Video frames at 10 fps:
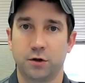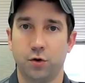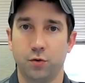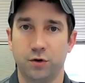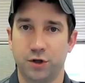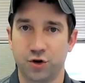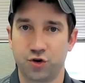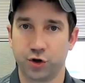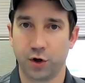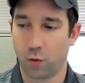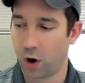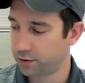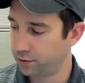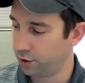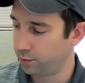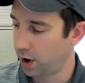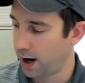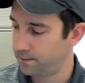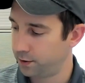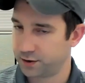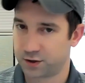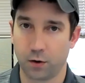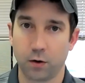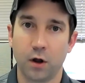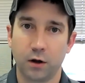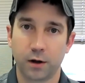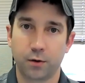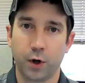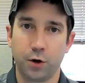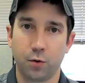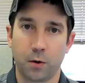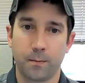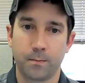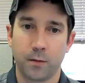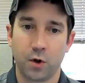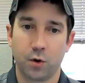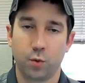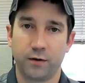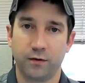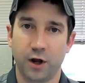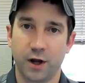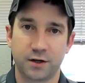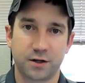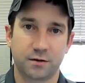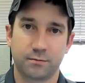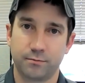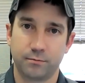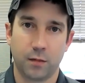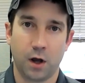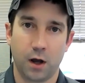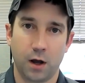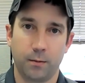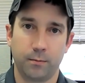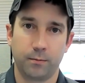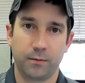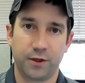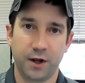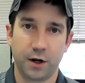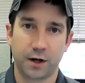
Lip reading: to digitally walk through your property. So we do them. We have a nice Theta